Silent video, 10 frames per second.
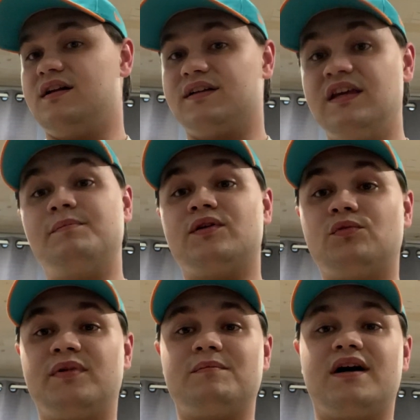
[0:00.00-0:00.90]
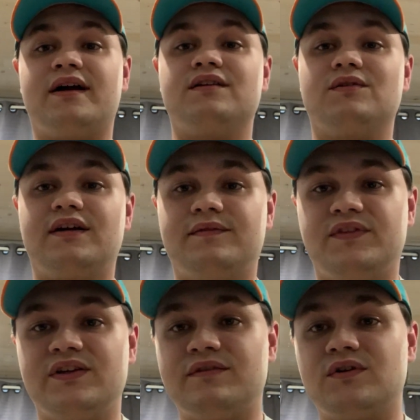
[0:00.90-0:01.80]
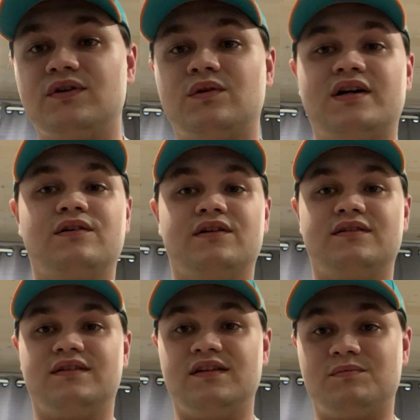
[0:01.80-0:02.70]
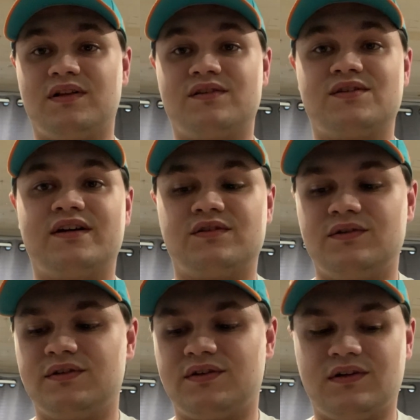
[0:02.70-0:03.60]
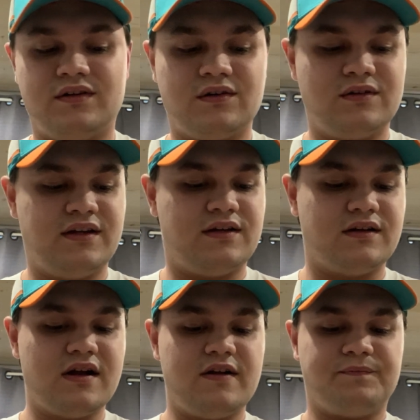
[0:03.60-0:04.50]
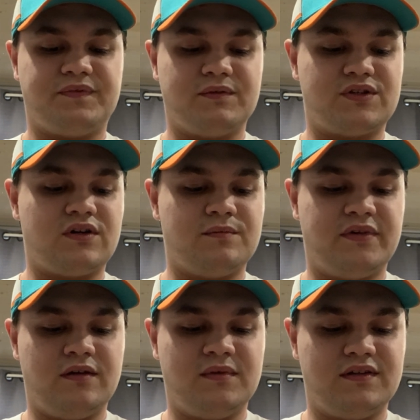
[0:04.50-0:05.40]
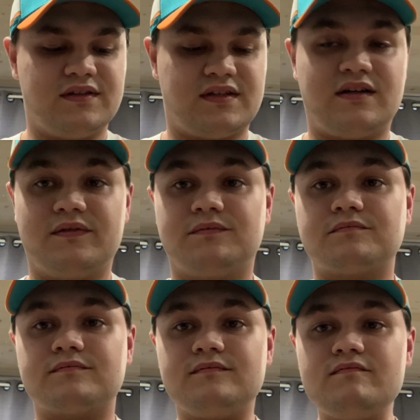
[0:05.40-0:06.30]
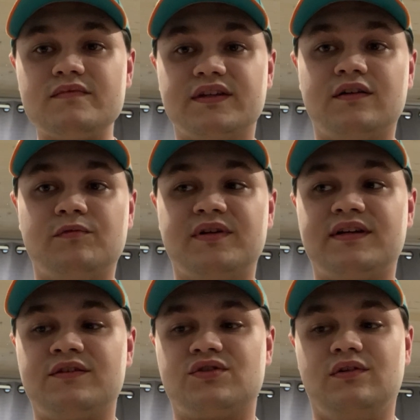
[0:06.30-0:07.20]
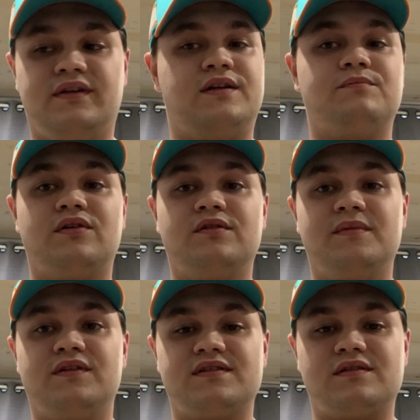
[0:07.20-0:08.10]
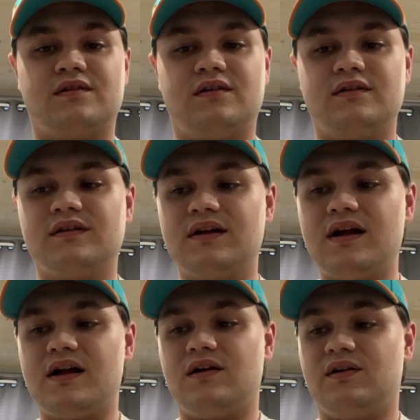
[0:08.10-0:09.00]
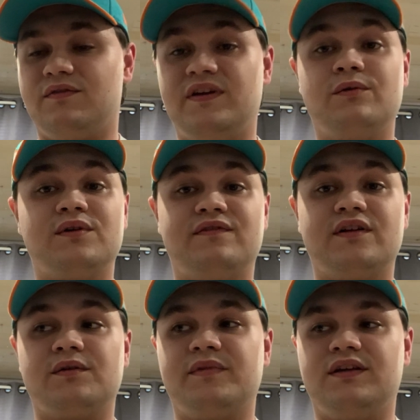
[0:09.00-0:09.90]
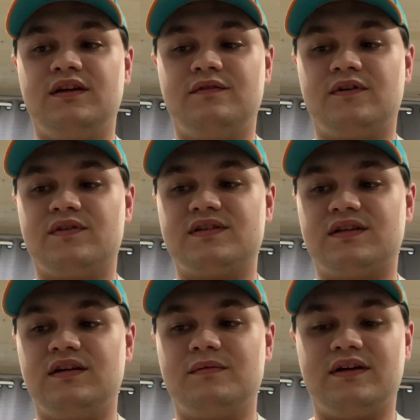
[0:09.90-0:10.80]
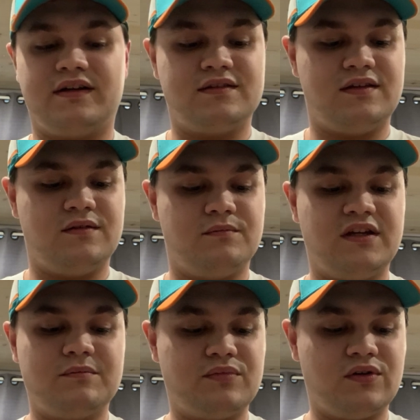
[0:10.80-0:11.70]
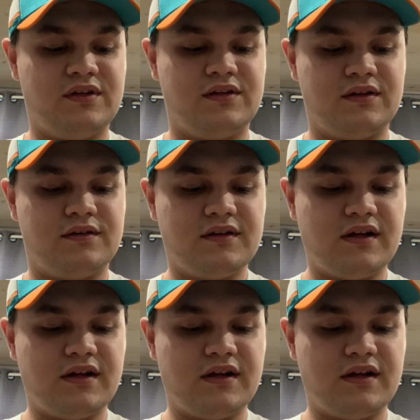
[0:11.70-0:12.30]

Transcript: keep an open mind, right? You never know how good these players are actually going to turn out, and Rashad Bateman does have a ton of potential. They could put him in the slot if he would fill a big need for this team, and I could see him being pretty good.